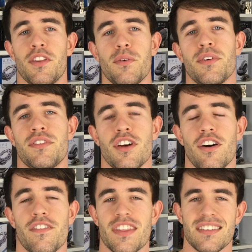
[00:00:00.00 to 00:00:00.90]
that we
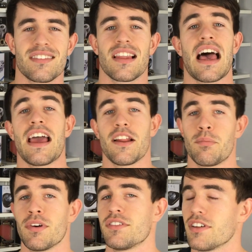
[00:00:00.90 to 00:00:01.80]
solved, the slider
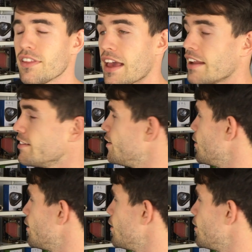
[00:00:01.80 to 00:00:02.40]
puzzle that ended